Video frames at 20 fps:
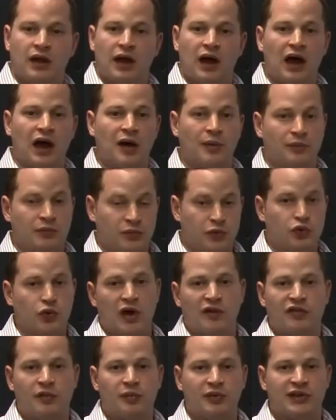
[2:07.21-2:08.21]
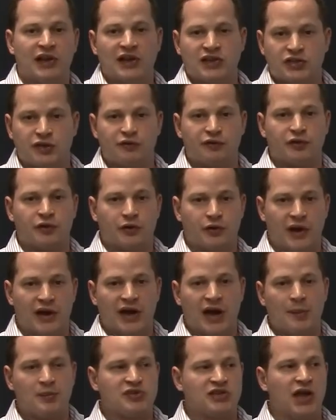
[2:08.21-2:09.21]
um, you have the potential for
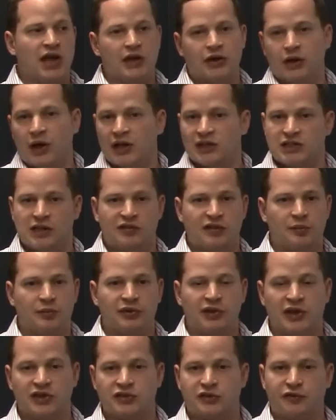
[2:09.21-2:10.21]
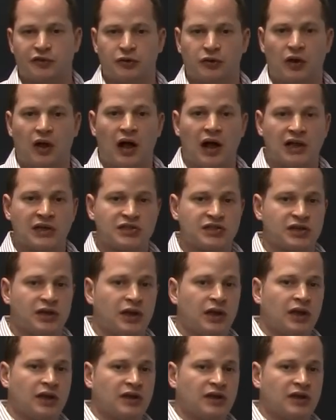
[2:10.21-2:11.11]
great upside, you also have the potential for loss.